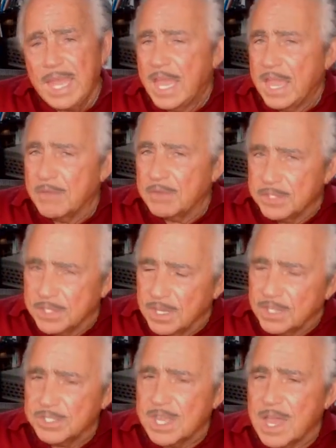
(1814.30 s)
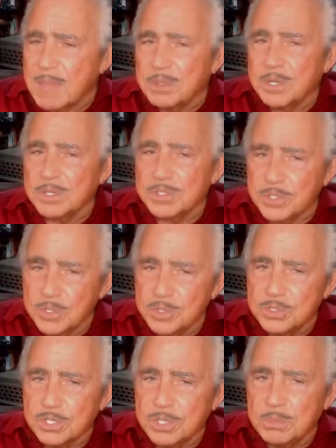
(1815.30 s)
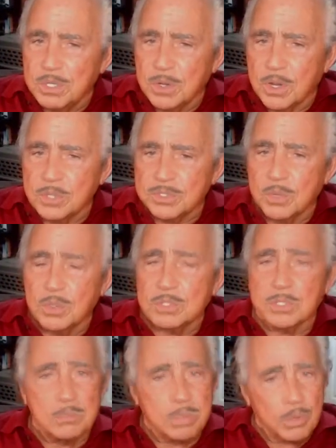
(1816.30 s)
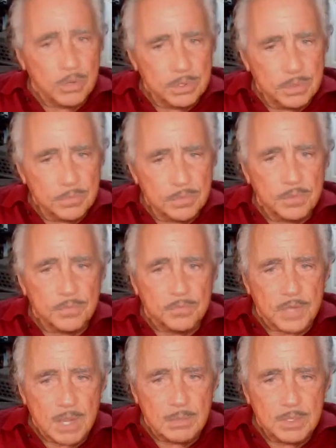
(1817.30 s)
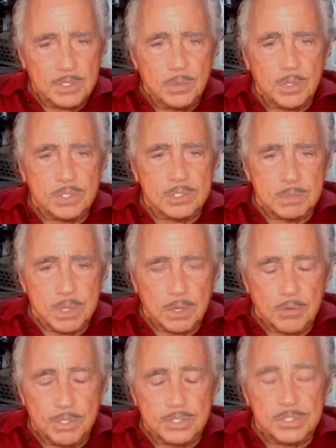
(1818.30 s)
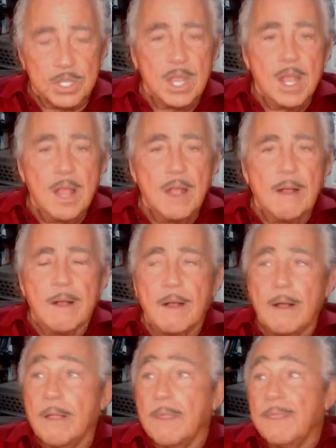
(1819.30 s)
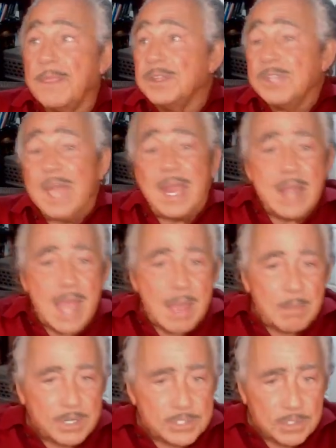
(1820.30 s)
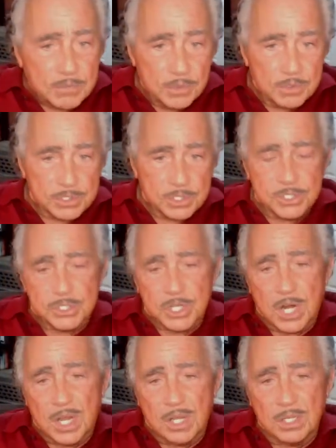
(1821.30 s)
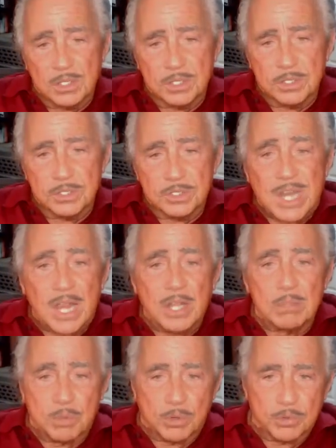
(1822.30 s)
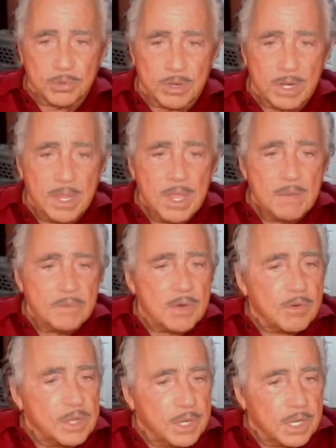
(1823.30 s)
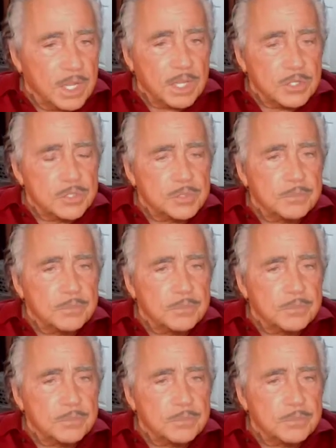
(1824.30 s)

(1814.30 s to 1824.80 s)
If it does happen, it's usually because it was important for the family to experience the dynamics of losing a child in childbirth or at a very young age.